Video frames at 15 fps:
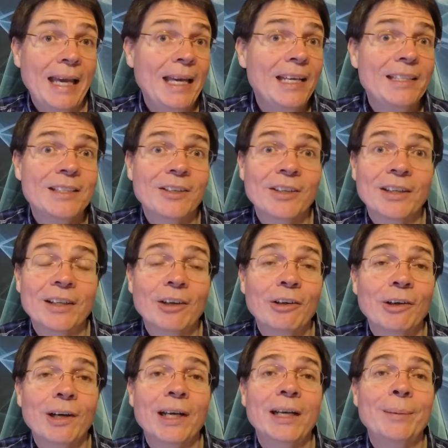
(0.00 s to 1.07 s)
Eggs are
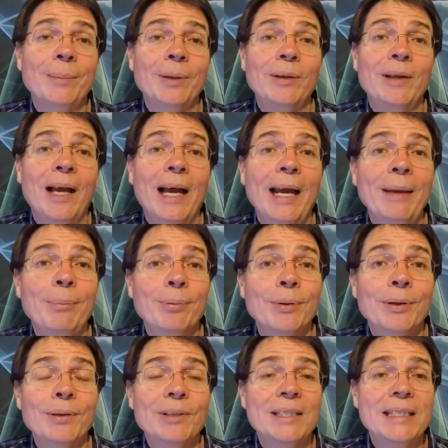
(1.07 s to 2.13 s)
incredible, high
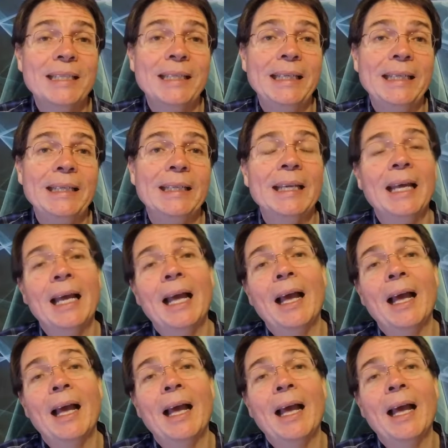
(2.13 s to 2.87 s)
protein,